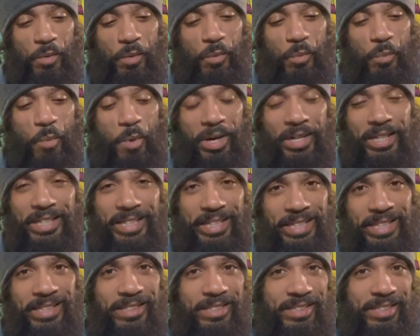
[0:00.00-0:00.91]
what
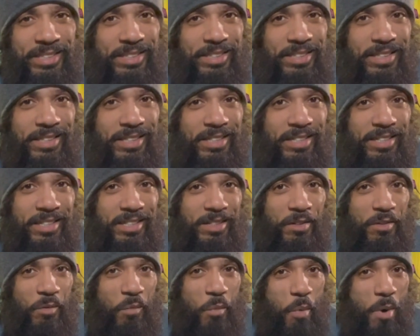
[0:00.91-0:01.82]
each
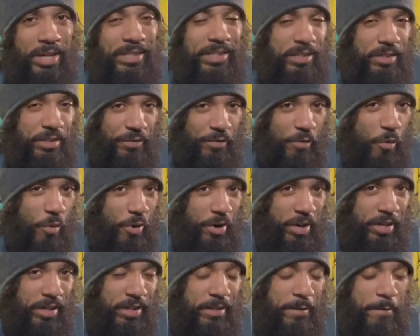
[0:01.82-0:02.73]
one is for,